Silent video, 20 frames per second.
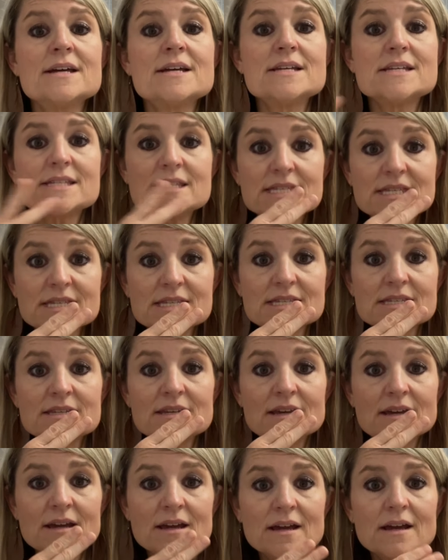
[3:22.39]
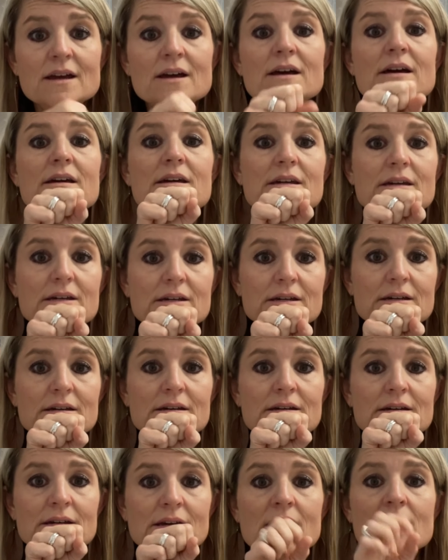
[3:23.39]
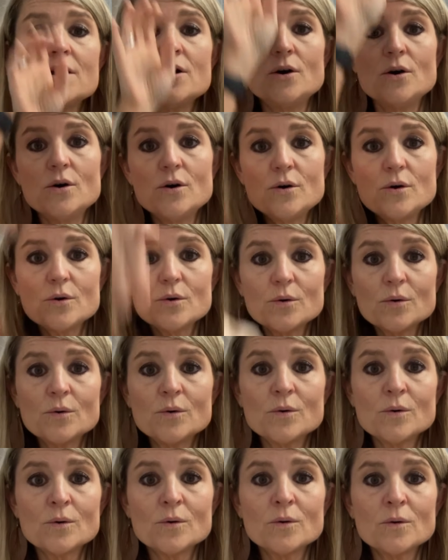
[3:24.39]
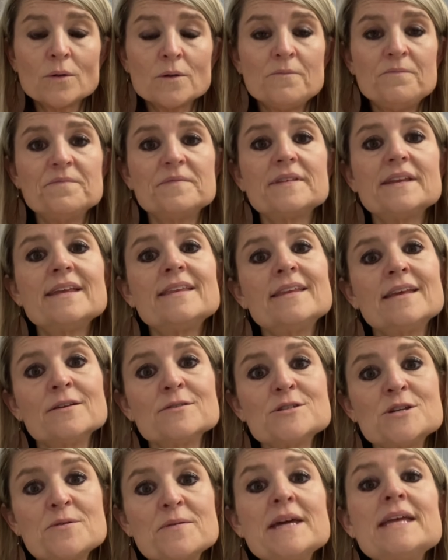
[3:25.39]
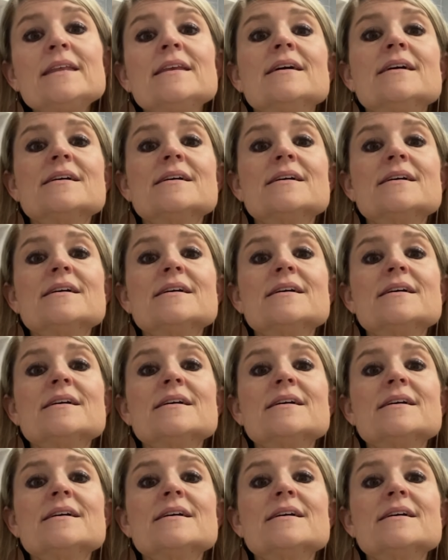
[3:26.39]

S, k, ol. And they'll do it.